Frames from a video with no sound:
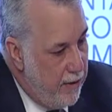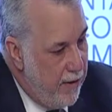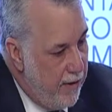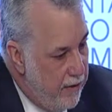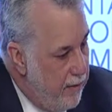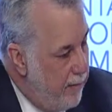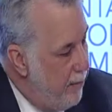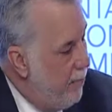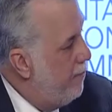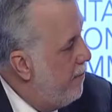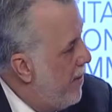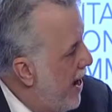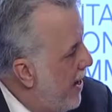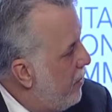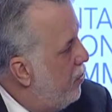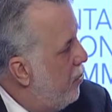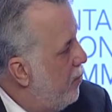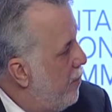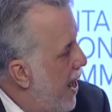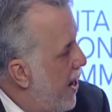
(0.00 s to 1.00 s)
this
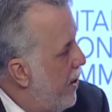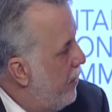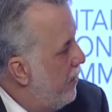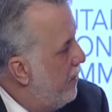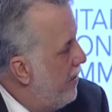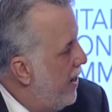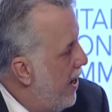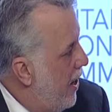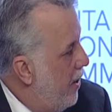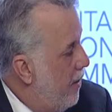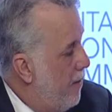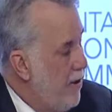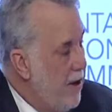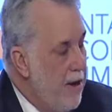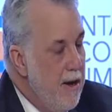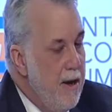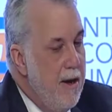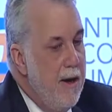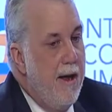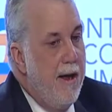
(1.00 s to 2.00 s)
back to balance there.
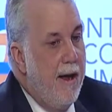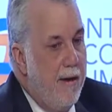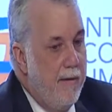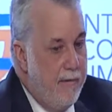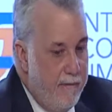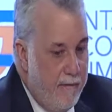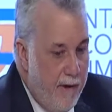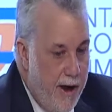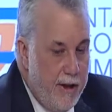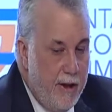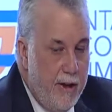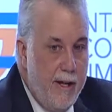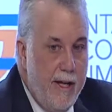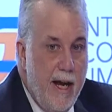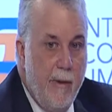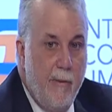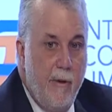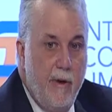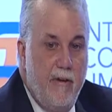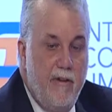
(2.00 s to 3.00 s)

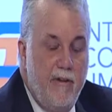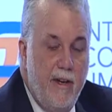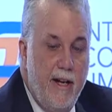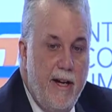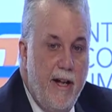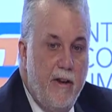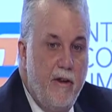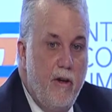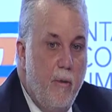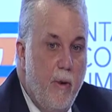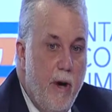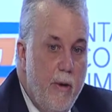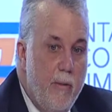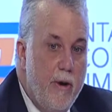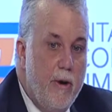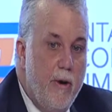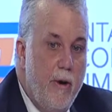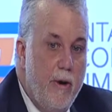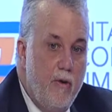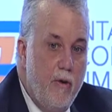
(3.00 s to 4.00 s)
Finally, I will say that the way
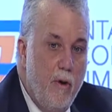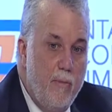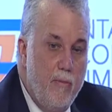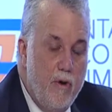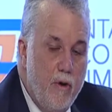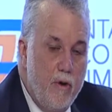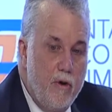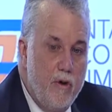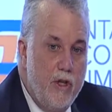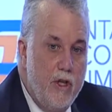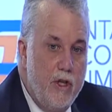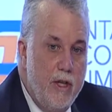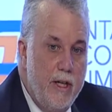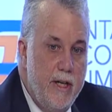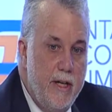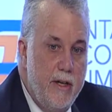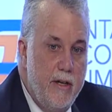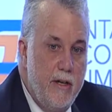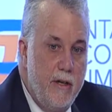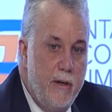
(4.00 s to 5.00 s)
we're going to approach
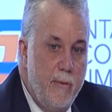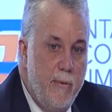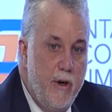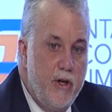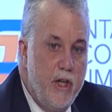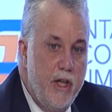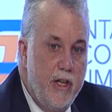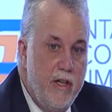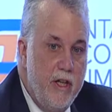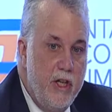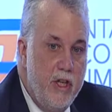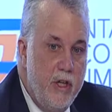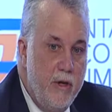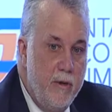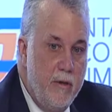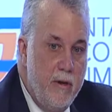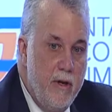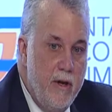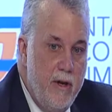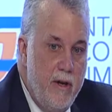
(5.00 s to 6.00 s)
the, the budget
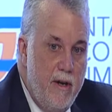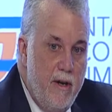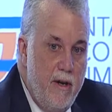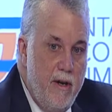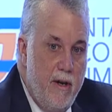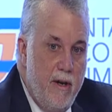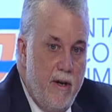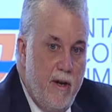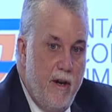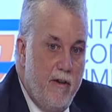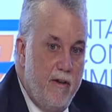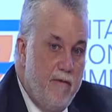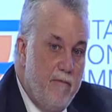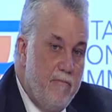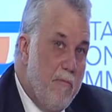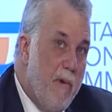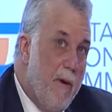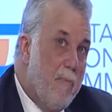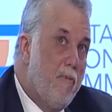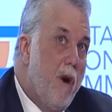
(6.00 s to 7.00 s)
issue is
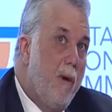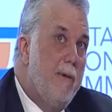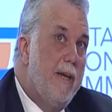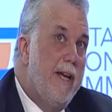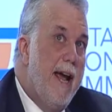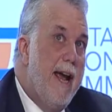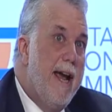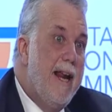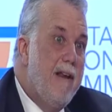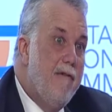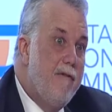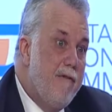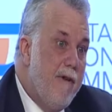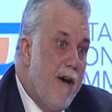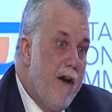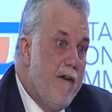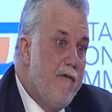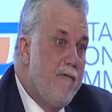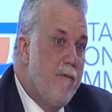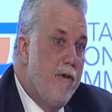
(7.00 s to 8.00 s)
probably
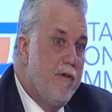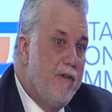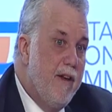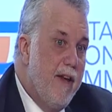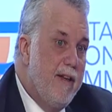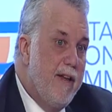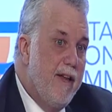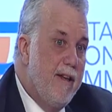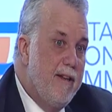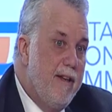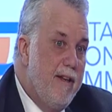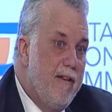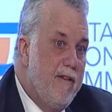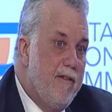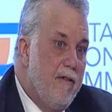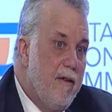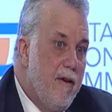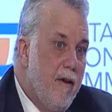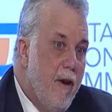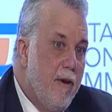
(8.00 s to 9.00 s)
85% at
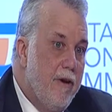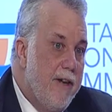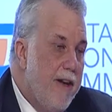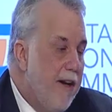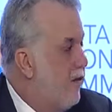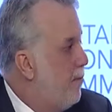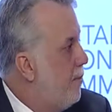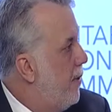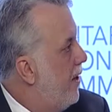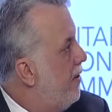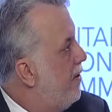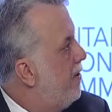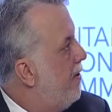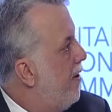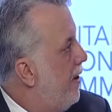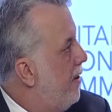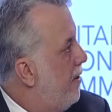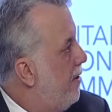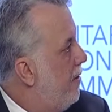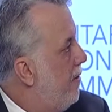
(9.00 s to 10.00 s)
least on the expense side.